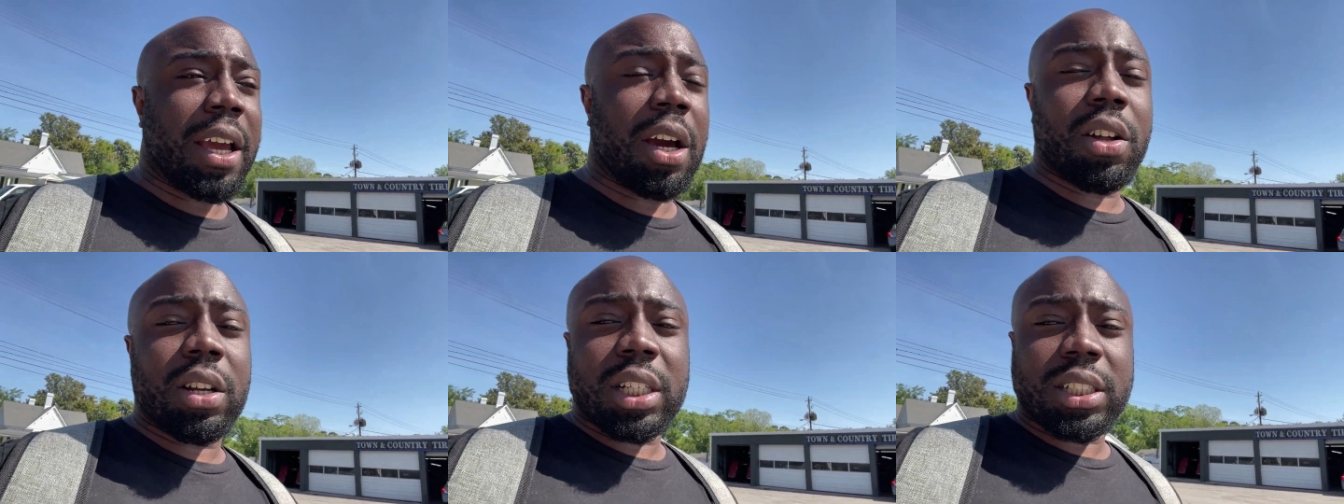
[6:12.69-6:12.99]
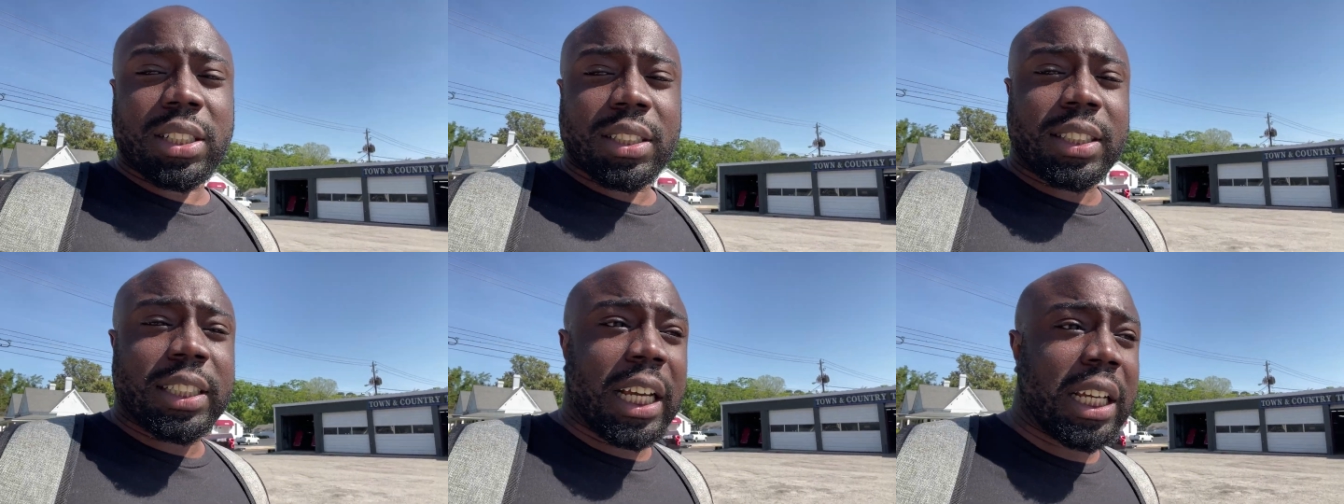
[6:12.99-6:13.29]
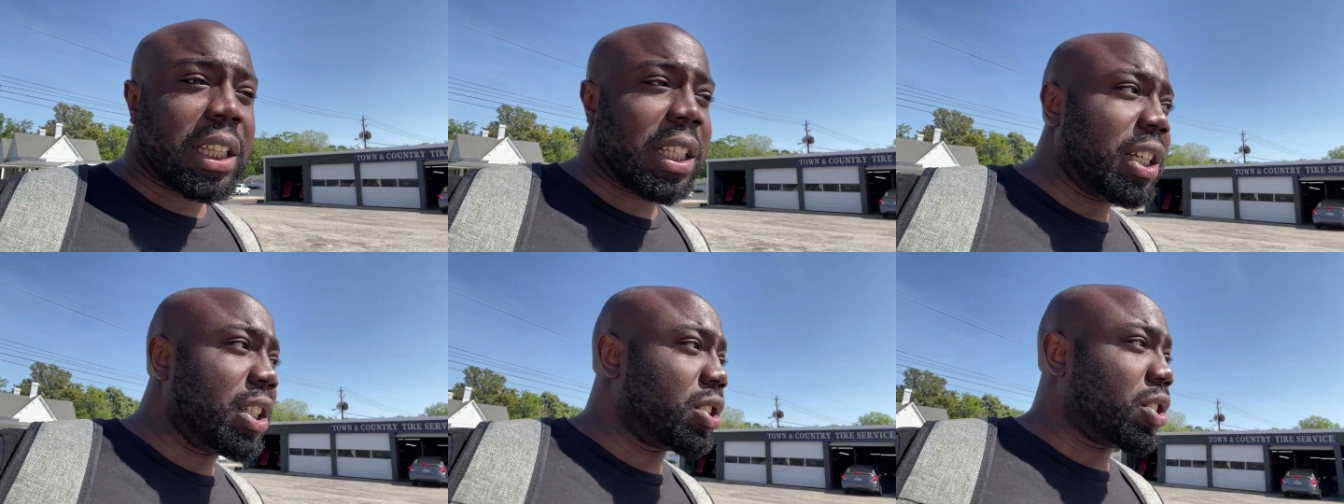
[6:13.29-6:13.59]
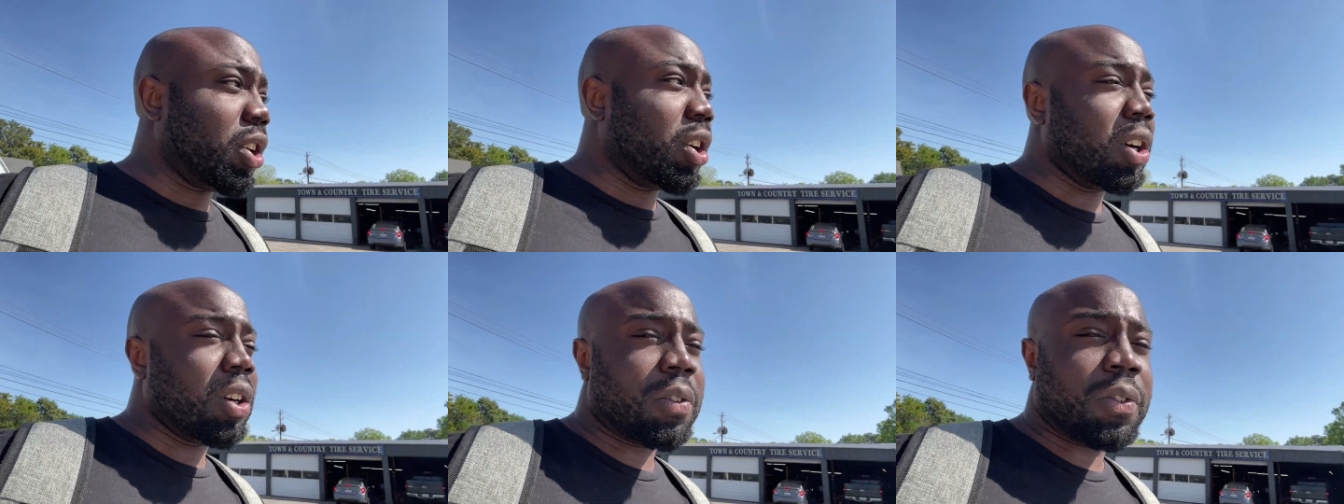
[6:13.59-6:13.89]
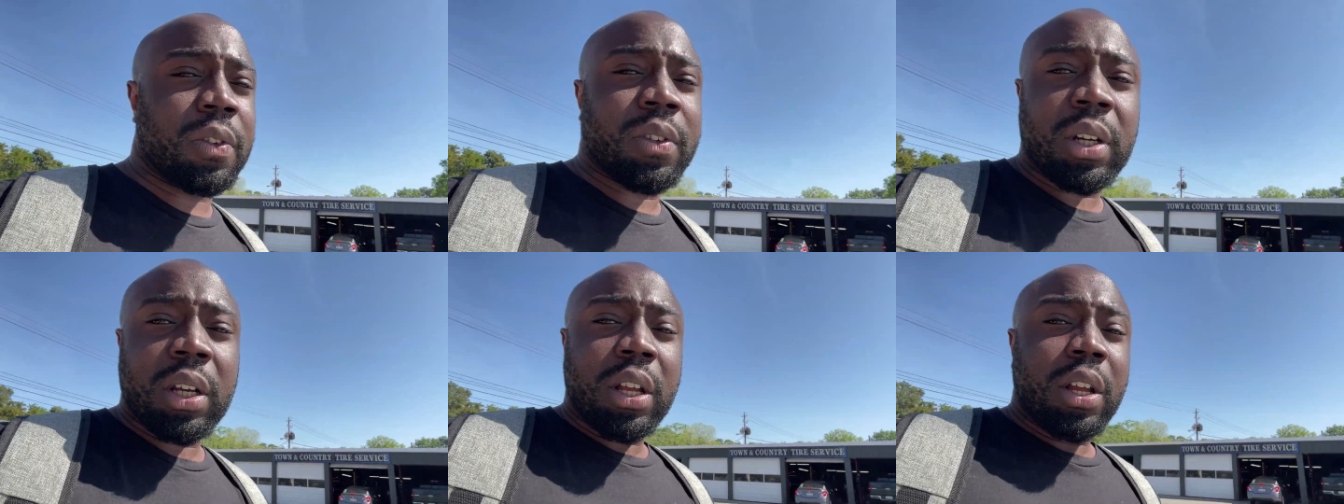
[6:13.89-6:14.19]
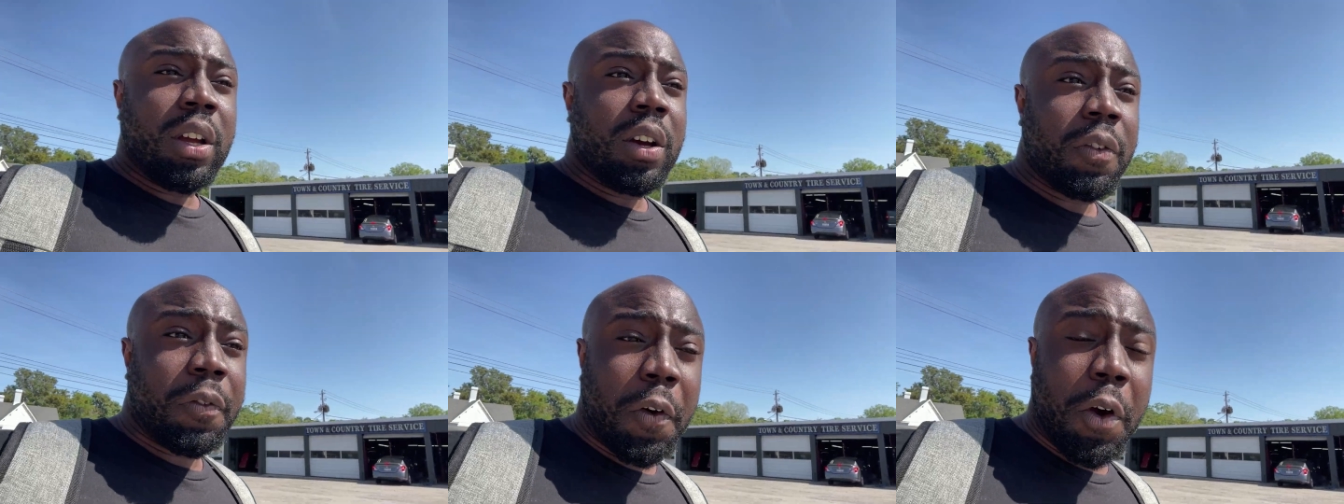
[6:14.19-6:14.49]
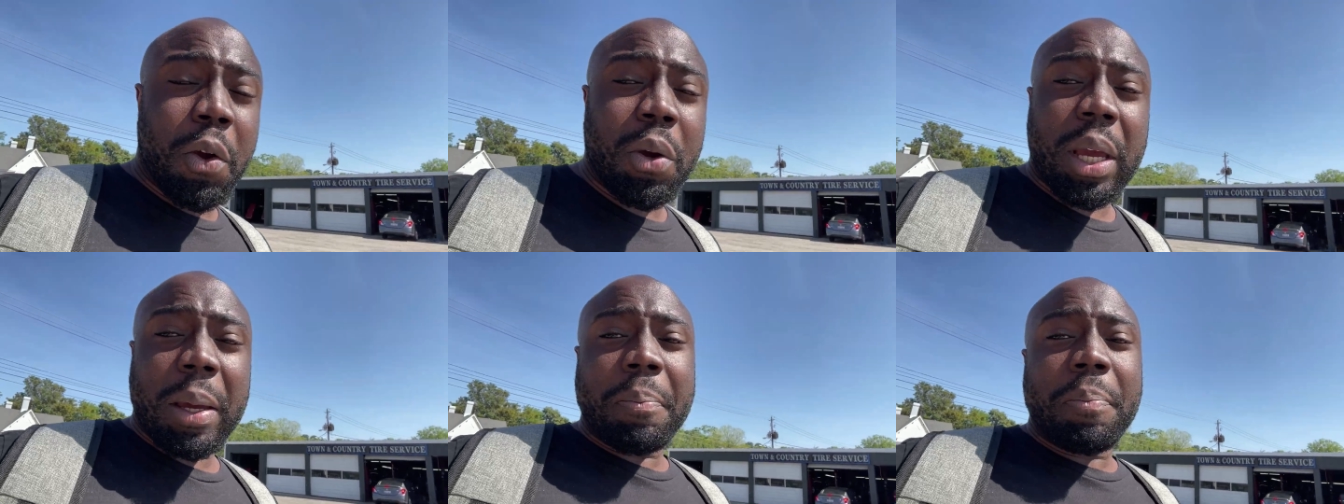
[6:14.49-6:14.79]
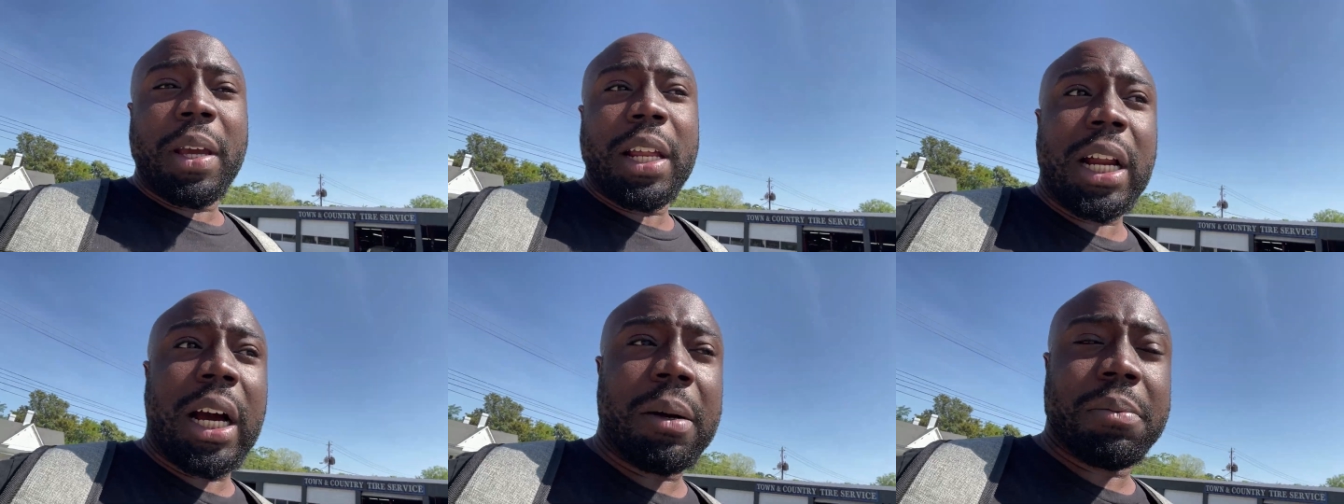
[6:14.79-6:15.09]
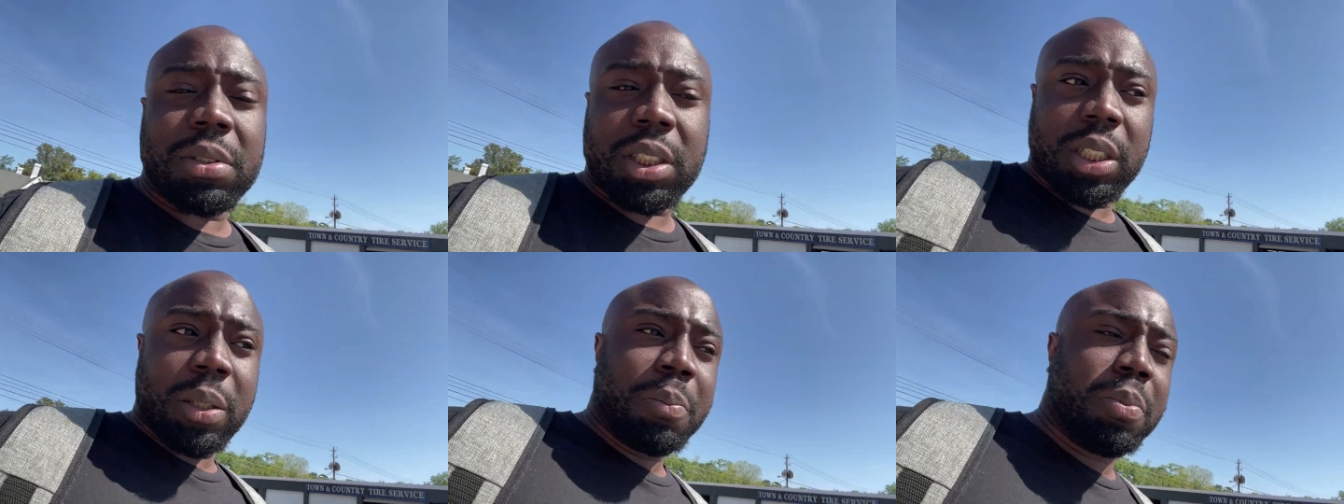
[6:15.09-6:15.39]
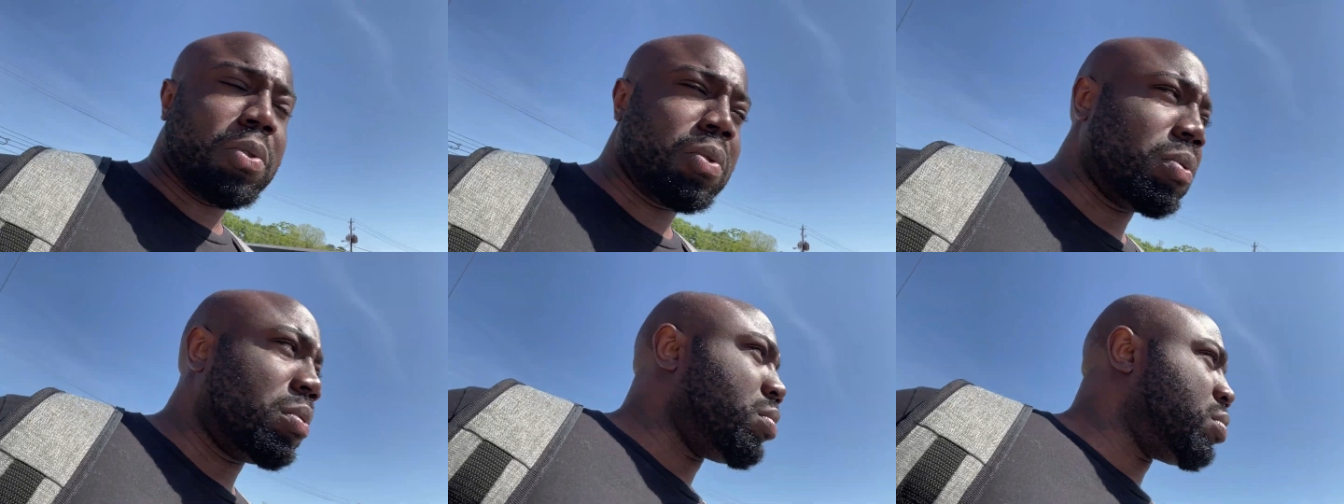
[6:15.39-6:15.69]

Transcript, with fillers: yo, listen, take these off before you get beat up. Simple.